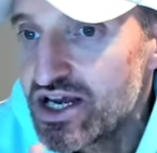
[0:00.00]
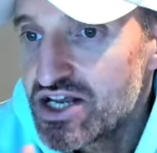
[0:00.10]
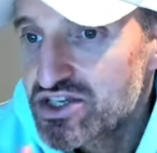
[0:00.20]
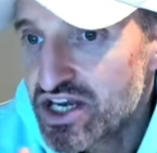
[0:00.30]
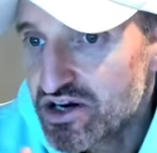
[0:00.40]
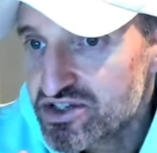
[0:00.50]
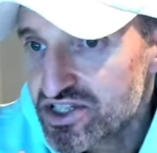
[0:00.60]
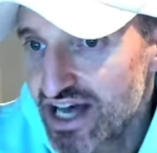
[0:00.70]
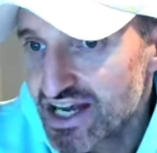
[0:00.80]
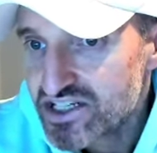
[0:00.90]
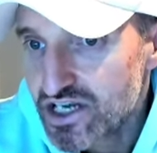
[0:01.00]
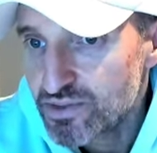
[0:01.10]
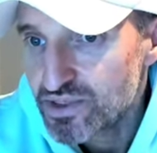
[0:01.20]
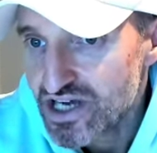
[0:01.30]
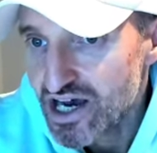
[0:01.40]
So here was the last
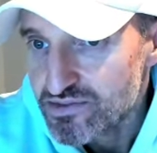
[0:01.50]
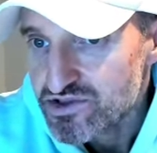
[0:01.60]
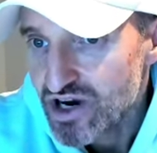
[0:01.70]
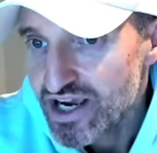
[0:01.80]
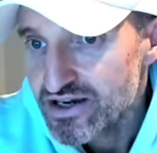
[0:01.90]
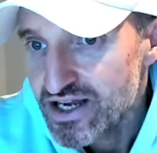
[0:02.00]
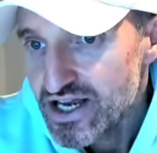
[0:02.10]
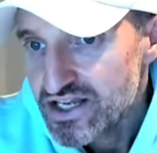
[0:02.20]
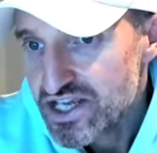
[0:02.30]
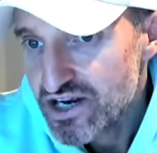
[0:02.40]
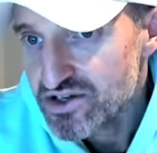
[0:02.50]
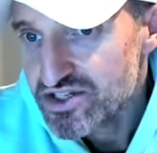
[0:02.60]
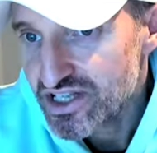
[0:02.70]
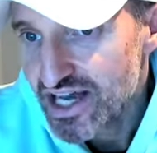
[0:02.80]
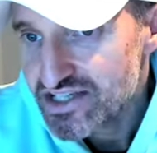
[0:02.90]
couple of times, right? So here was
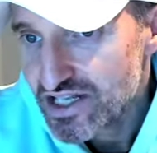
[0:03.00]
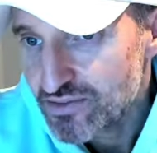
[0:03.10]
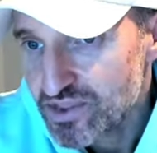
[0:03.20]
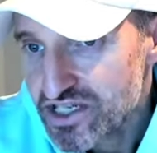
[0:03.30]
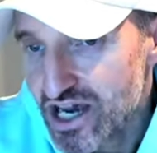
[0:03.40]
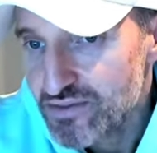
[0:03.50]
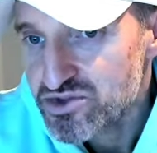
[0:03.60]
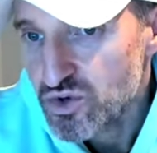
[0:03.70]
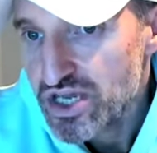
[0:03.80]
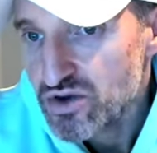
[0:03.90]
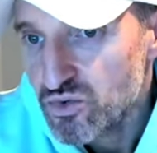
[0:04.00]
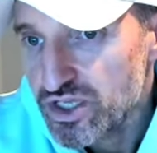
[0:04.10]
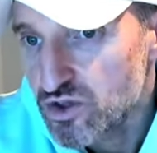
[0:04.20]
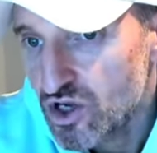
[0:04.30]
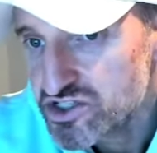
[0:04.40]
the last couple of times we, we
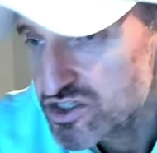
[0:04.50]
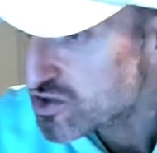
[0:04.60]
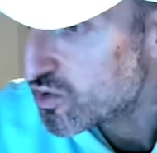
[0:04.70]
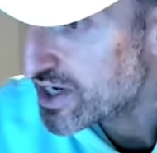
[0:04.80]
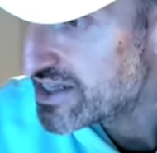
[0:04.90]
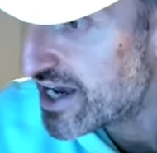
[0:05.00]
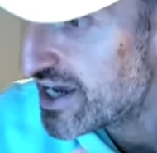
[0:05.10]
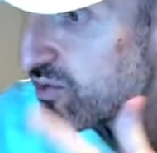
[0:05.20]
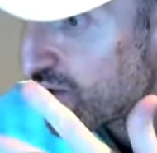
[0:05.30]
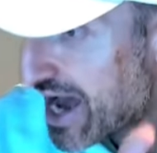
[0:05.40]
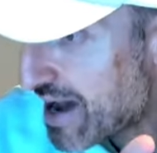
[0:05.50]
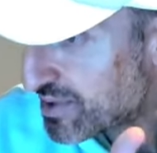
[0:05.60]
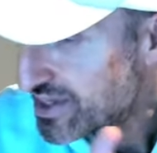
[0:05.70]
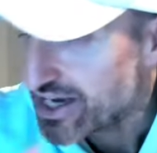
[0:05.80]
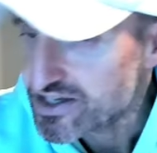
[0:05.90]
lost the twenty-day, and what
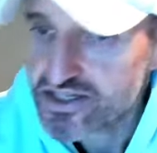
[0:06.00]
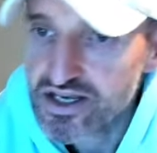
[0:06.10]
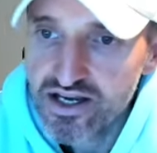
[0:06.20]
happened next?